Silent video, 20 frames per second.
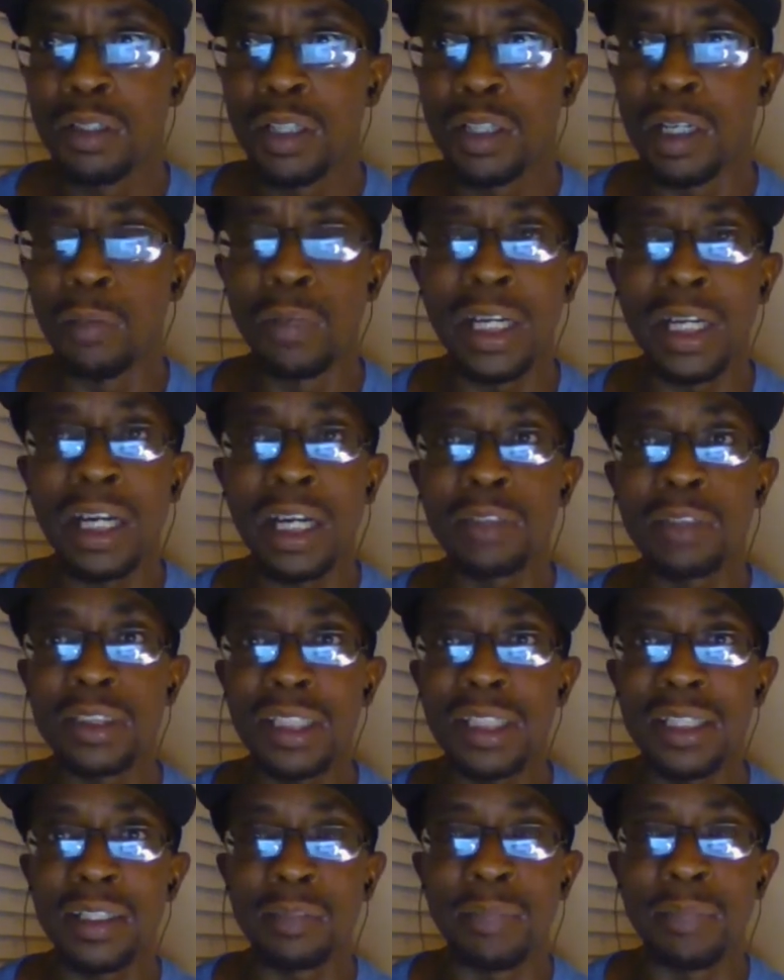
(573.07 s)
And what I would
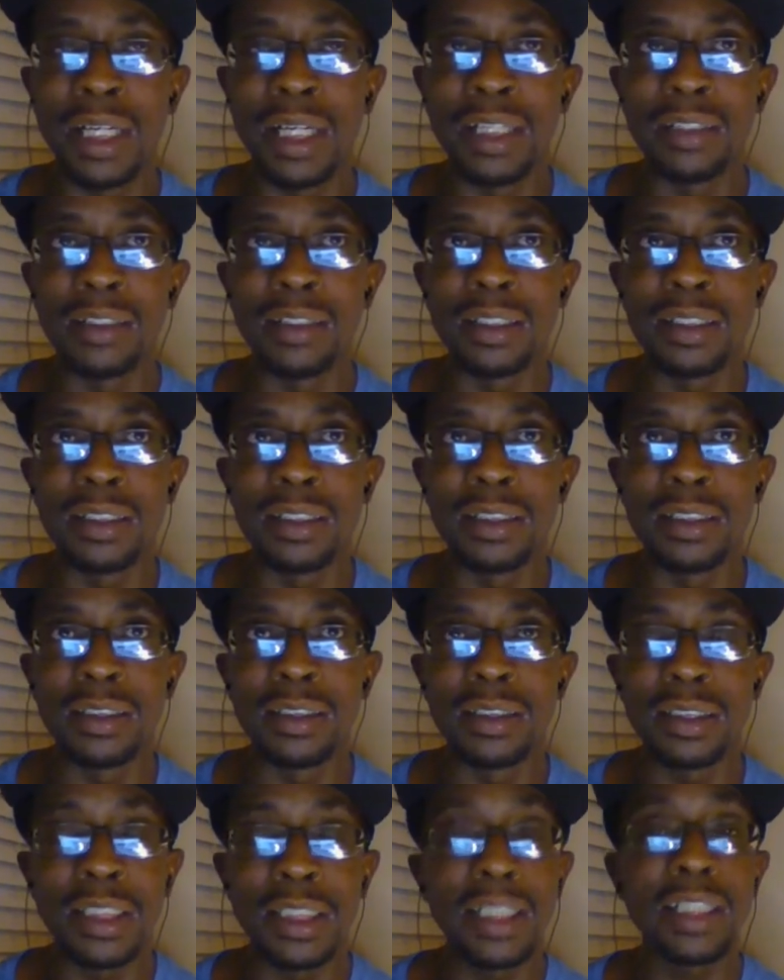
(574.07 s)
say about
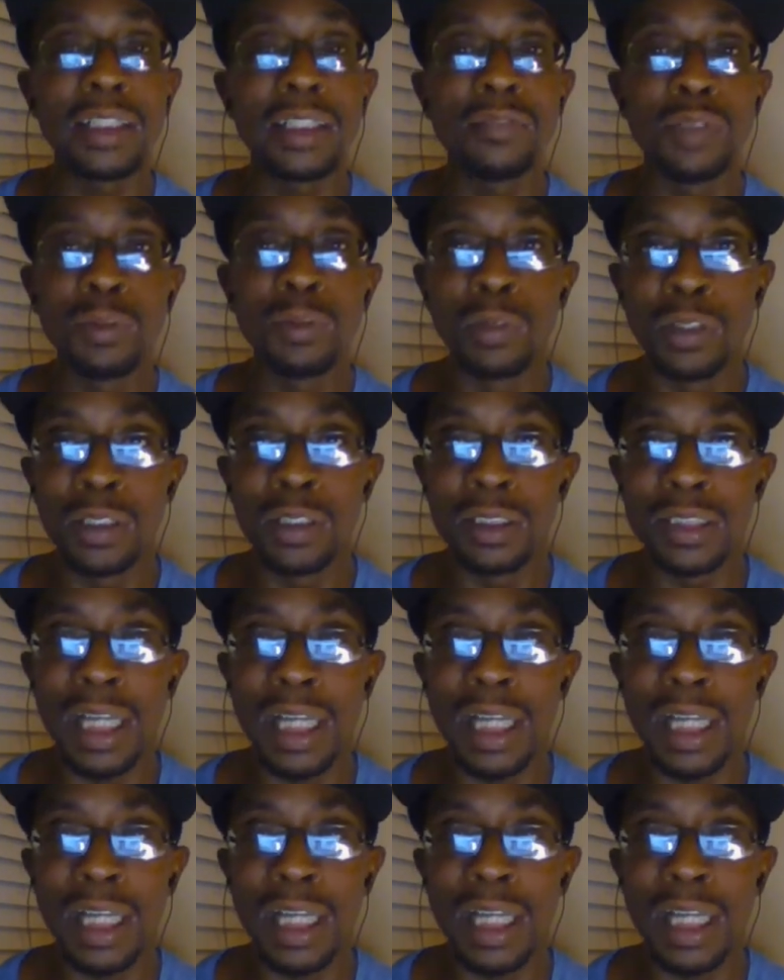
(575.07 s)
the city of New Orleans,